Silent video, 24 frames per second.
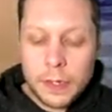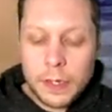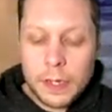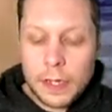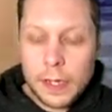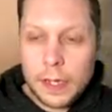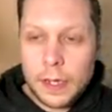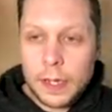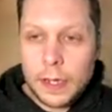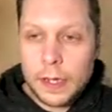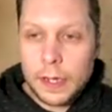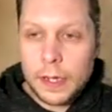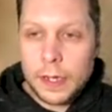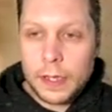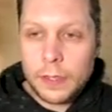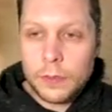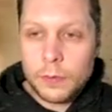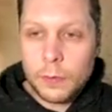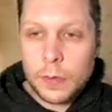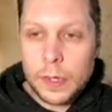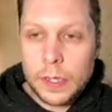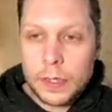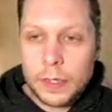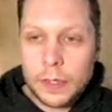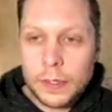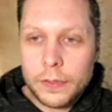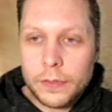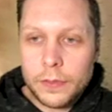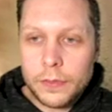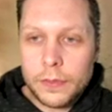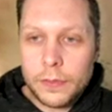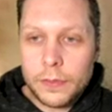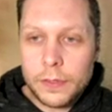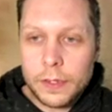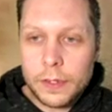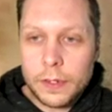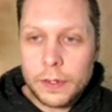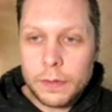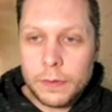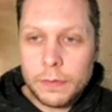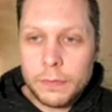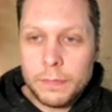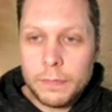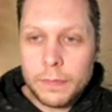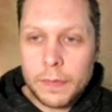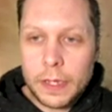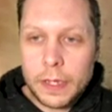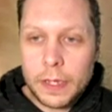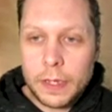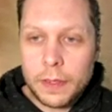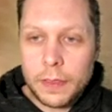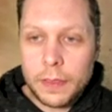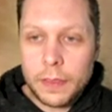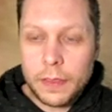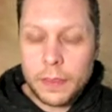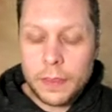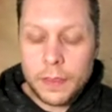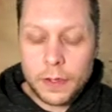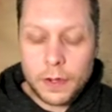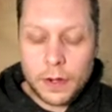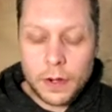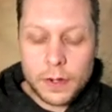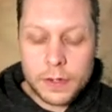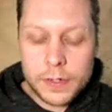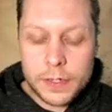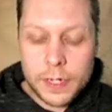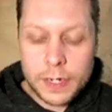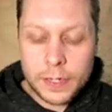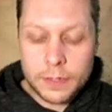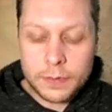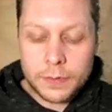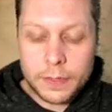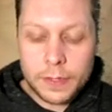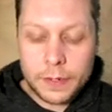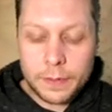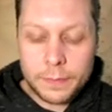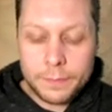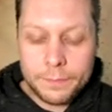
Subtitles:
as well as the card text there.